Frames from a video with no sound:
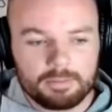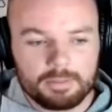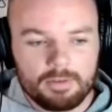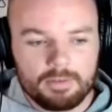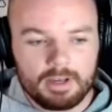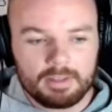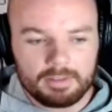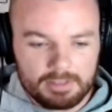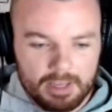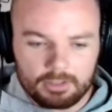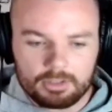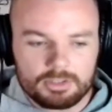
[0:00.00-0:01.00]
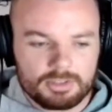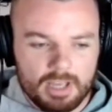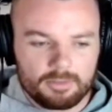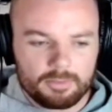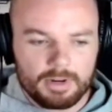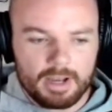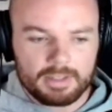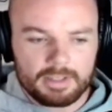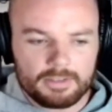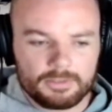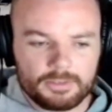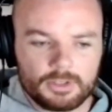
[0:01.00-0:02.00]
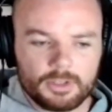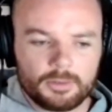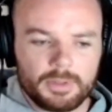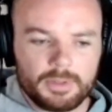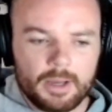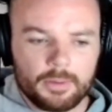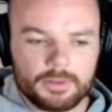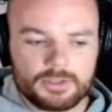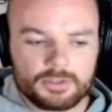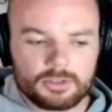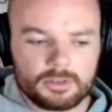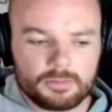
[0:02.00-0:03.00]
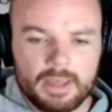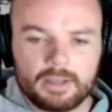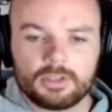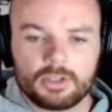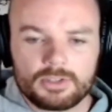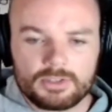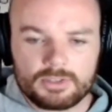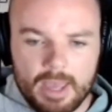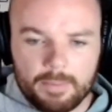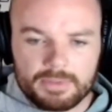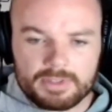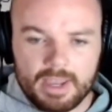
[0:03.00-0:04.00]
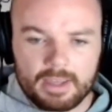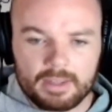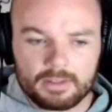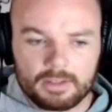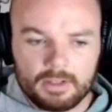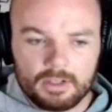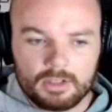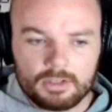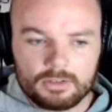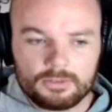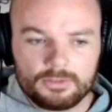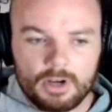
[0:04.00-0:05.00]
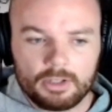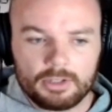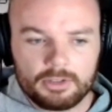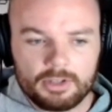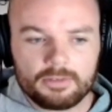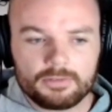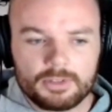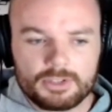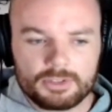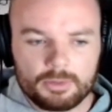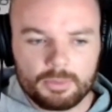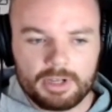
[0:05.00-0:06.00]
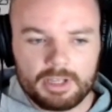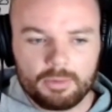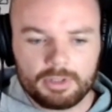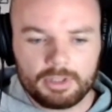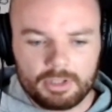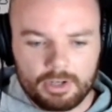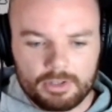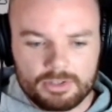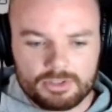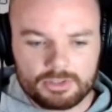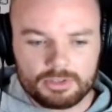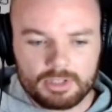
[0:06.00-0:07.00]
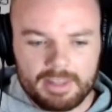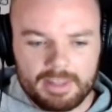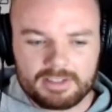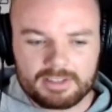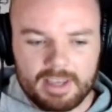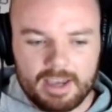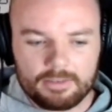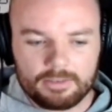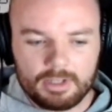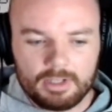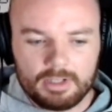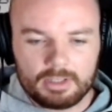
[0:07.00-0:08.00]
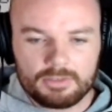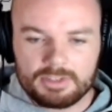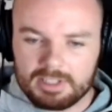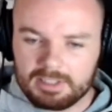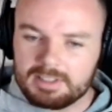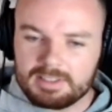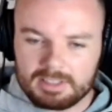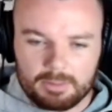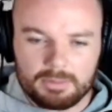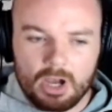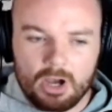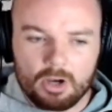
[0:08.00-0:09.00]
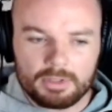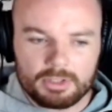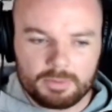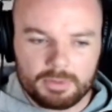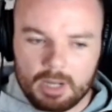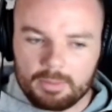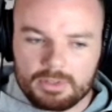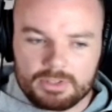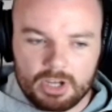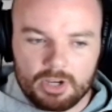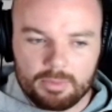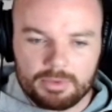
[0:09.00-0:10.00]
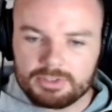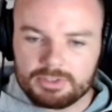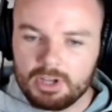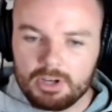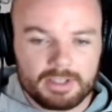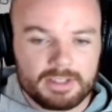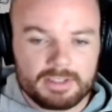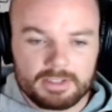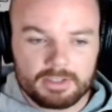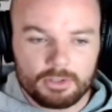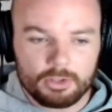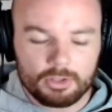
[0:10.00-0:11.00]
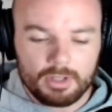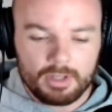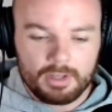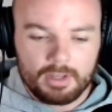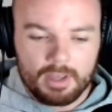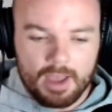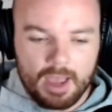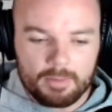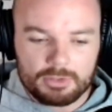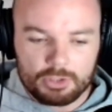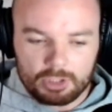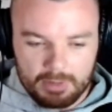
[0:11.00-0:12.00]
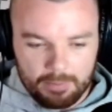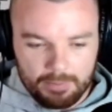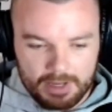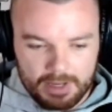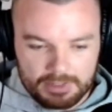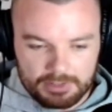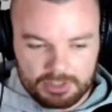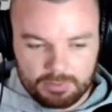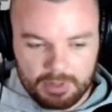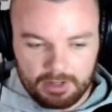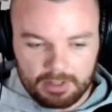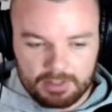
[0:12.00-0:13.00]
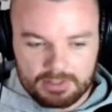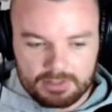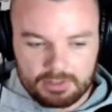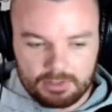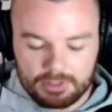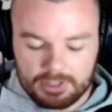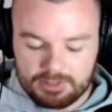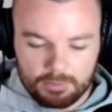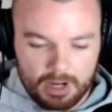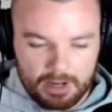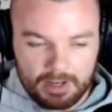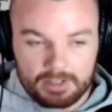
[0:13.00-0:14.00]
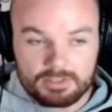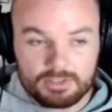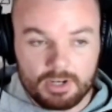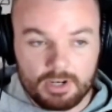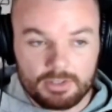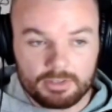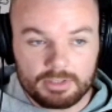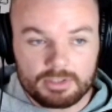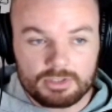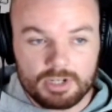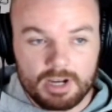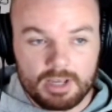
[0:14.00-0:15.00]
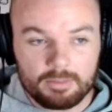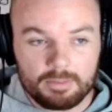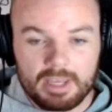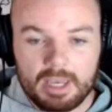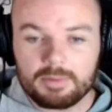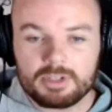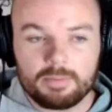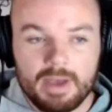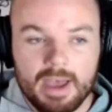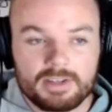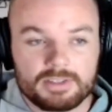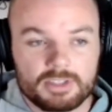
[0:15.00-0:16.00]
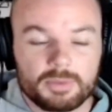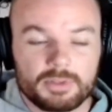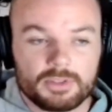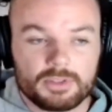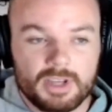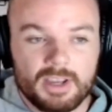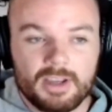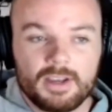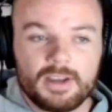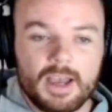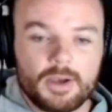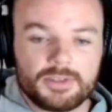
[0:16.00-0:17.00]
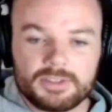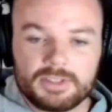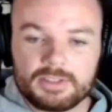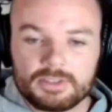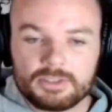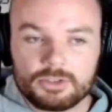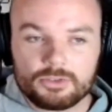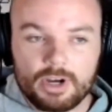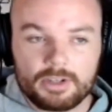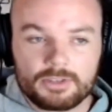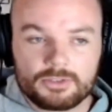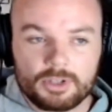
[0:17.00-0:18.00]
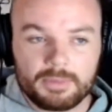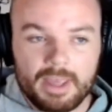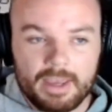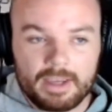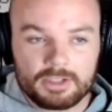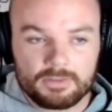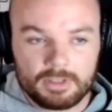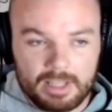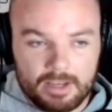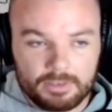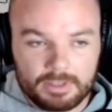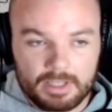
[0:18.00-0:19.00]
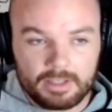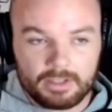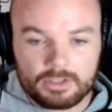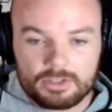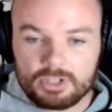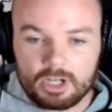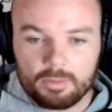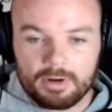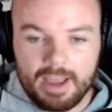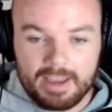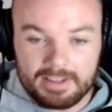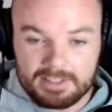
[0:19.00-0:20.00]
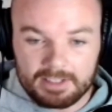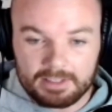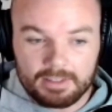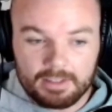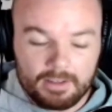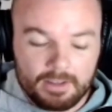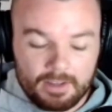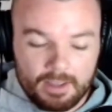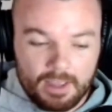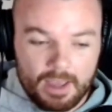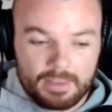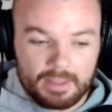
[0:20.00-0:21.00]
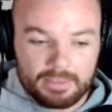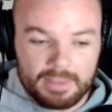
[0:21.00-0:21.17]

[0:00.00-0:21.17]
brother. And yeah, good stuff. Proud of you for being able to make those steps and follow your own vision and where you want to go to, and actually have the resilience to keep going because becoming sober is not easy at all. Talking about personal experience, the reason why I started on this journey and became so passionate is because I was addicted to drugs from the age of 11 and I got sober at 18. And then